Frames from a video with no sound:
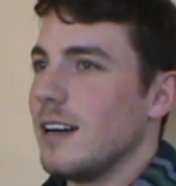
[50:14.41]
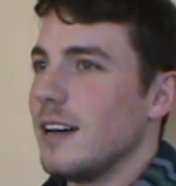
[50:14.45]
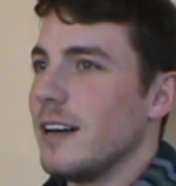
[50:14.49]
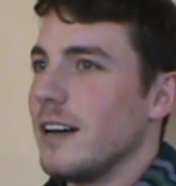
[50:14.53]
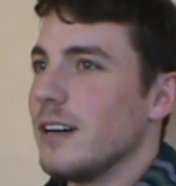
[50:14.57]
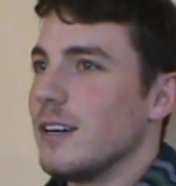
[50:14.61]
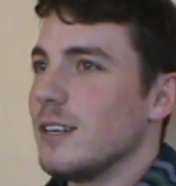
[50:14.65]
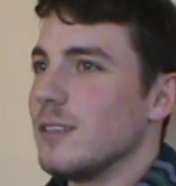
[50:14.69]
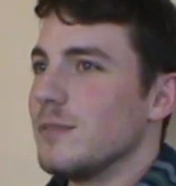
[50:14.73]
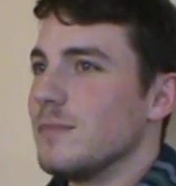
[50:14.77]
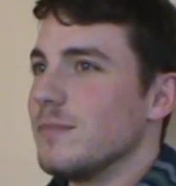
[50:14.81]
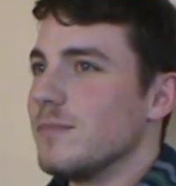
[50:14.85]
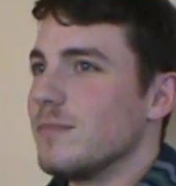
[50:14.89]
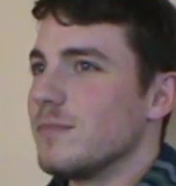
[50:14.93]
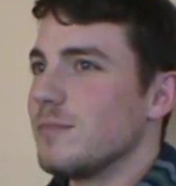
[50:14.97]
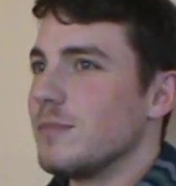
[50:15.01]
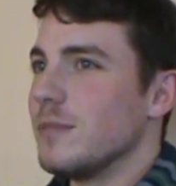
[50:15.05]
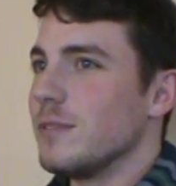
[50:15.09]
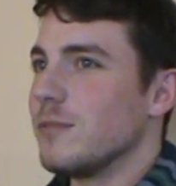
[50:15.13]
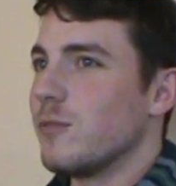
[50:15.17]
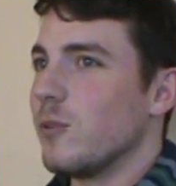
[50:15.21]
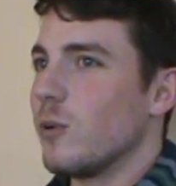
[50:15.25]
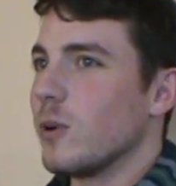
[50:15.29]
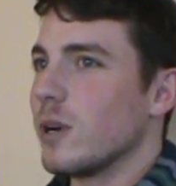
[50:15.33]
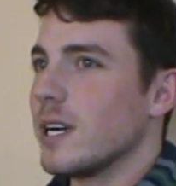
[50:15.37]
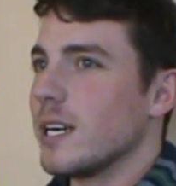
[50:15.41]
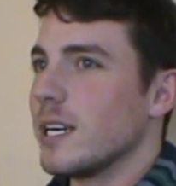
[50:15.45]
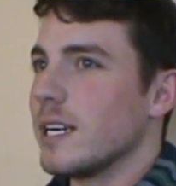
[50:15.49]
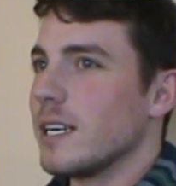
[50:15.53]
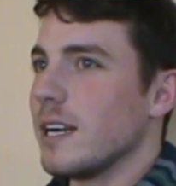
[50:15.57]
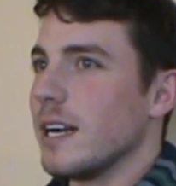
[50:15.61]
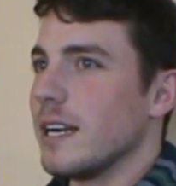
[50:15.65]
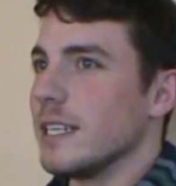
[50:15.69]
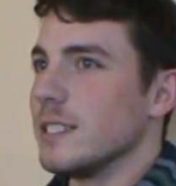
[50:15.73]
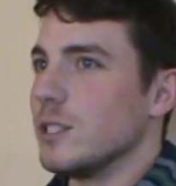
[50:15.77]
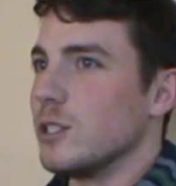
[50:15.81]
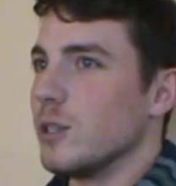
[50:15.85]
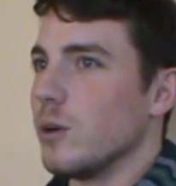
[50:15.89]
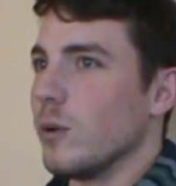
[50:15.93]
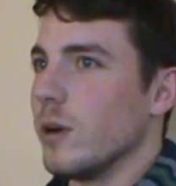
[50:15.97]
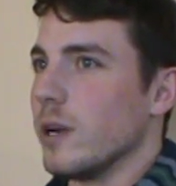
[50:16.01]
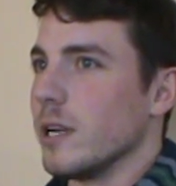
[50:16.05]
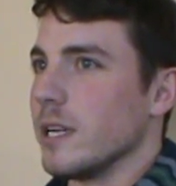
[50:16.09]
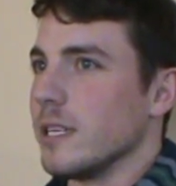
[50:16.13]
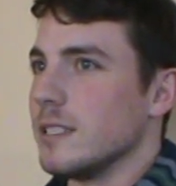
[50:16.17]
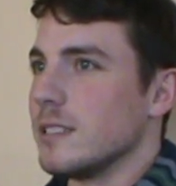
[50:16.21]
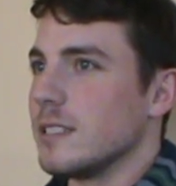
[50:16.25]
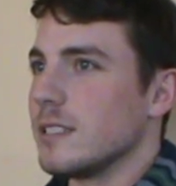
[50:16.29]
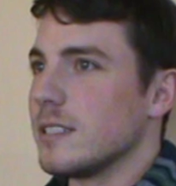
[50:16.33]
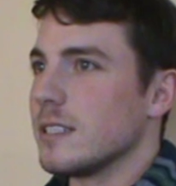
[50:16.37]
Uh, um, before I
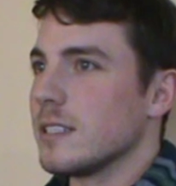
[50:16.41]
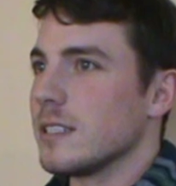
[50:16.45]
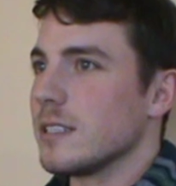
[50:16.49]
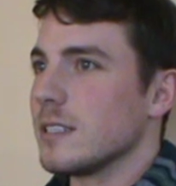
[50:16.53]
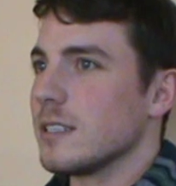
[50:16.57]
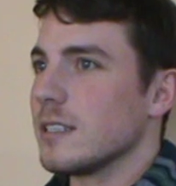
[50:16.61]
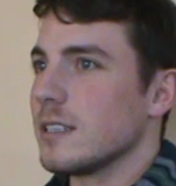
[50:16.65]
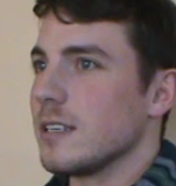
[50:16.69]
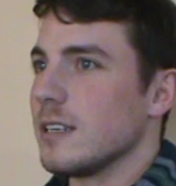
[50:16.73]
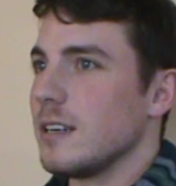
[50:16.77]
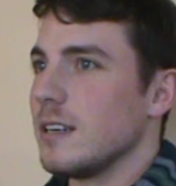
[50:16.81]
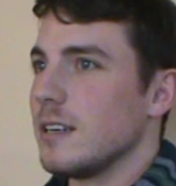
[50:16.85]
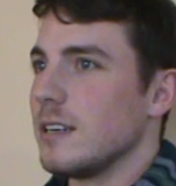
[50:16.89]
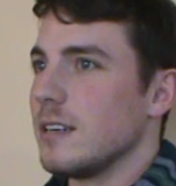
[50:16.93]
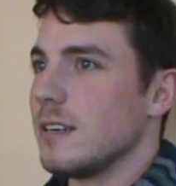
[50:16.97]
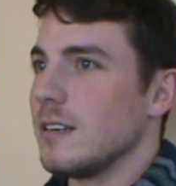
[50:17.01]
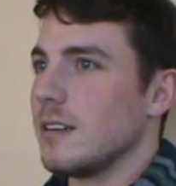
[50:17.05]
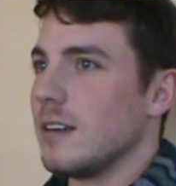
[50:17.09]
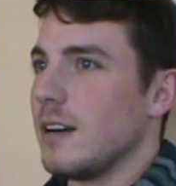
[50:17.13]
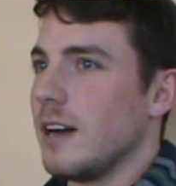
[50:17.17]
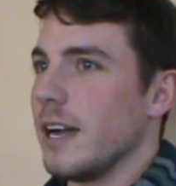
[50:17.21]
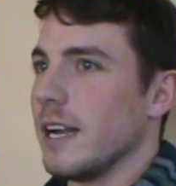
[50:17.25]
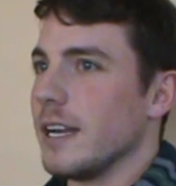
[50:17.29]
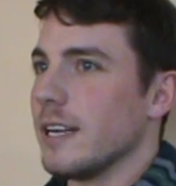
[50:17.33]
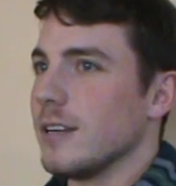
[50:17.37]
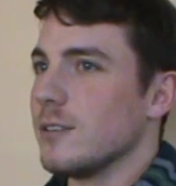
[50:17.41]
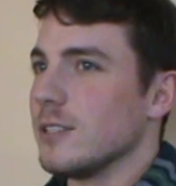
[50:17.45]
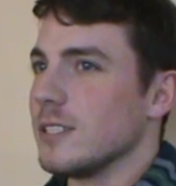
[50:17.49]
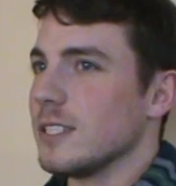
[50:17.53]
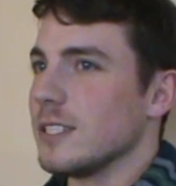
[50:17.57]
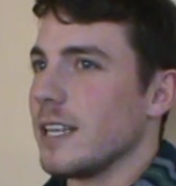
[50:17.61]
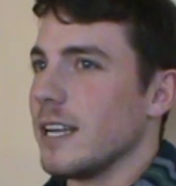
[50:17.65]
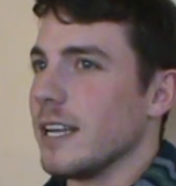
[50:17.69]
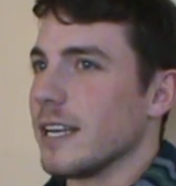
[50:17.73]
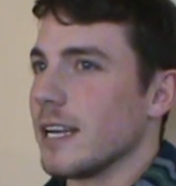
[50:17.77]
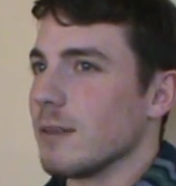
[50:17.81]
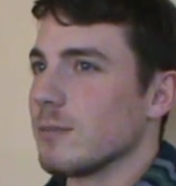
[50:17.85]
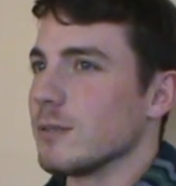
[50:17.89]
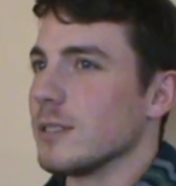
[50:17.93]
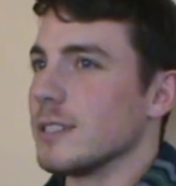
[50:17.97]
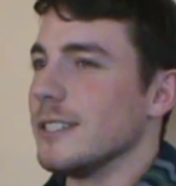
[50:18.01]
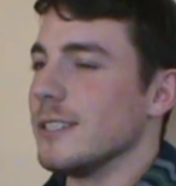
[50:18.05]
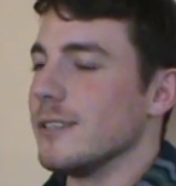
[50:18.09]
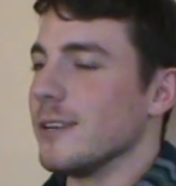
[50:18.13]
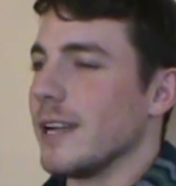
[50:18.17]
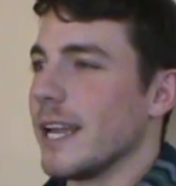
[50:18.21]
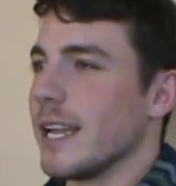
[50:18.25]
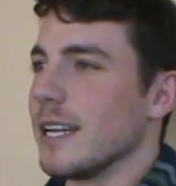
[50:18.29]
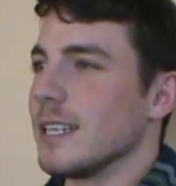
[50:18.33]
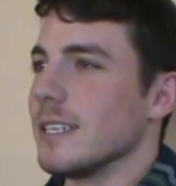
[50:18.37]
joined, I was like, I'm going
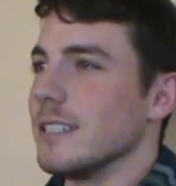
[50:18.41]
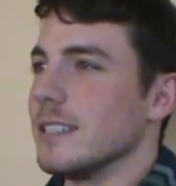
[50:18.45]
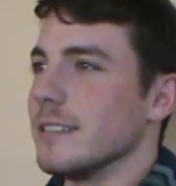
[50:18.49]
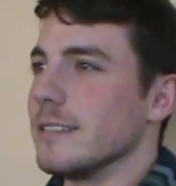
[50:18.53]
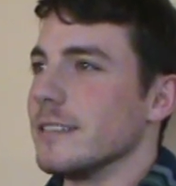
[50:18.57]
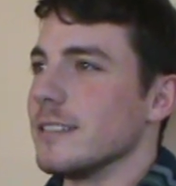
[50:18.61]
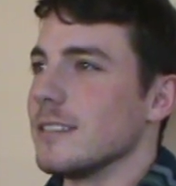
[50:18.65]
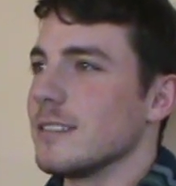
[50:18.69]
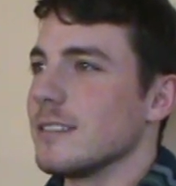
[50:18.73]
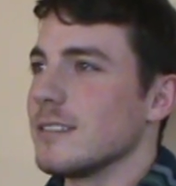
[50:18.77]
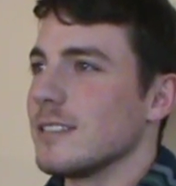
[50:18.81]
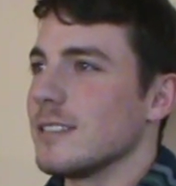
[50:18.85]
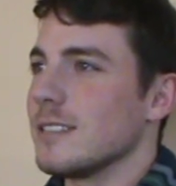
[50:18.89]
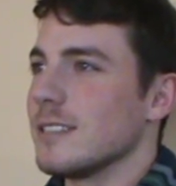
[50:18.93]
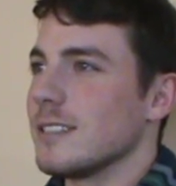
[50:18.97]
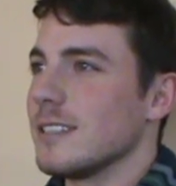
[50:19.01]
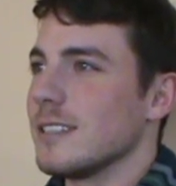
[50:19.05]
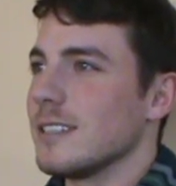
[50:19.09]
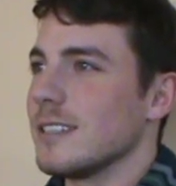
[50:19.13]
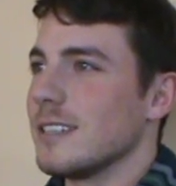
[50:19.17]
to do eight years.